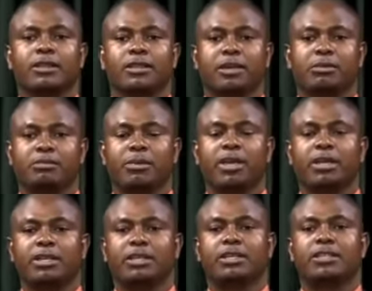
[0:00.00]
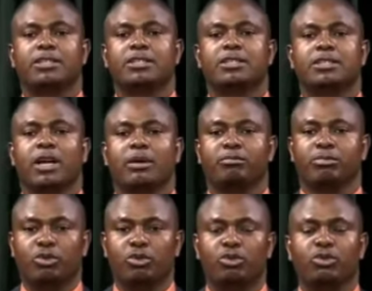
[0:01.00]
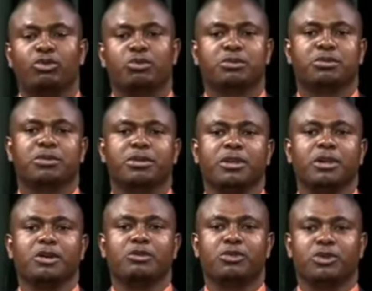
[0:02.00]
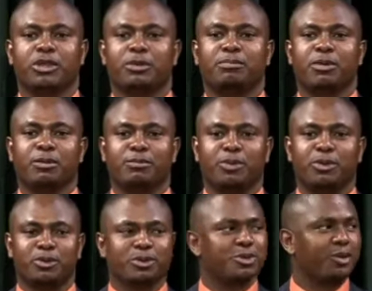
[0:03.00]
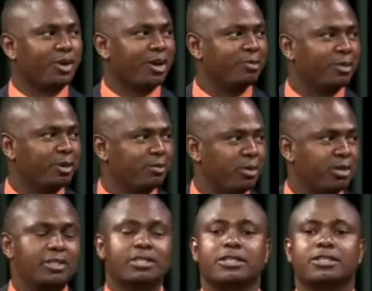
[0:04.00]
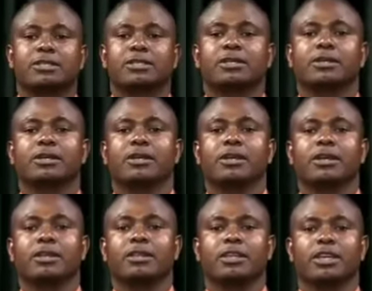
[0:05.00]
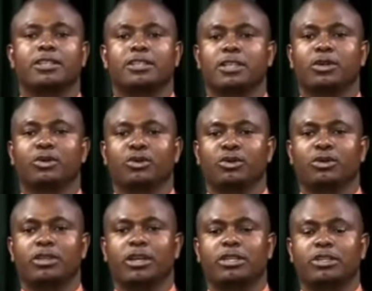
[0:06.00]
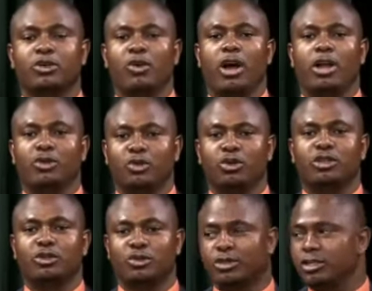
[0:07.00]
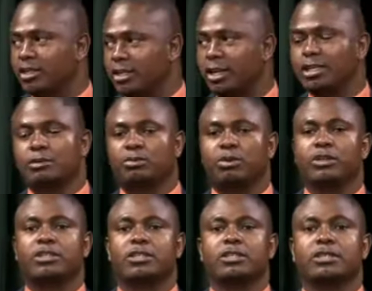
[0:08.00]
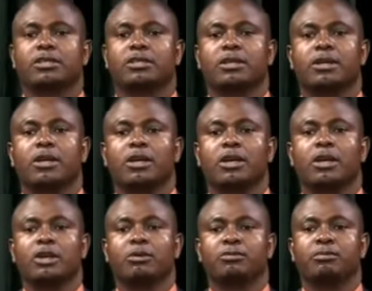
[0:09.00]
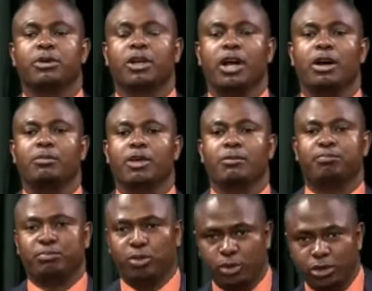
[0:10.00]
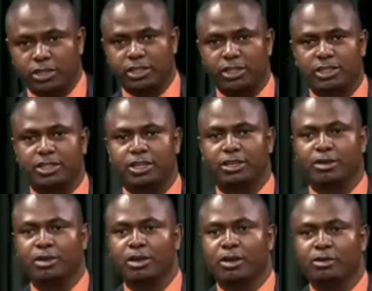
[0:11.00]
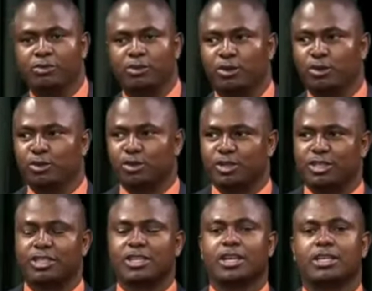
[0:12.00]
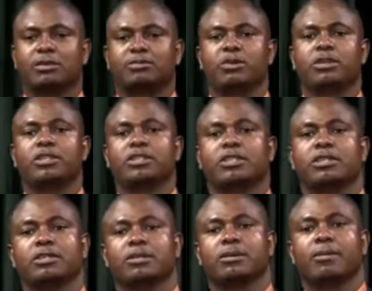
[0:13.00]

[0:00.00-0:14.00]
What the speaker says: They make it taboo for the people to talk about politics. Yes. They tell you that you are not to discuss politics. Mm. Become a politician for you to discuss politics.